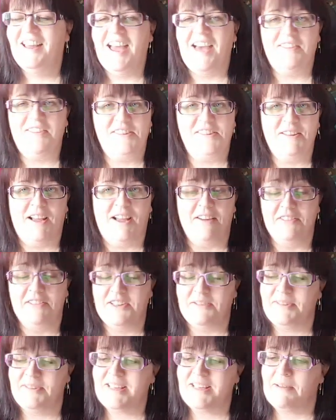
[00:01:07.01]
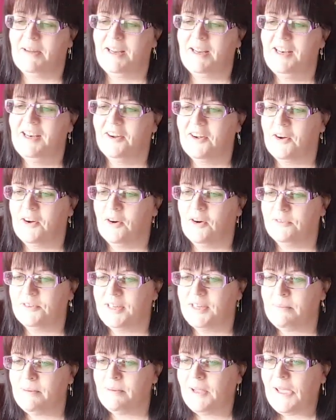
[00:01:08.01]
Heather's encouraging me to get my lung coughed
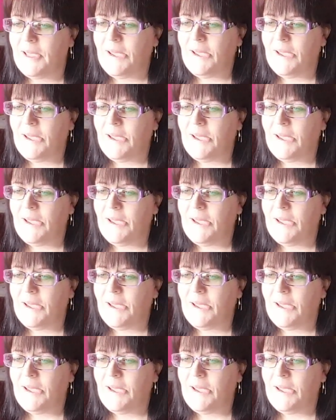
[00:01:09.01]
up.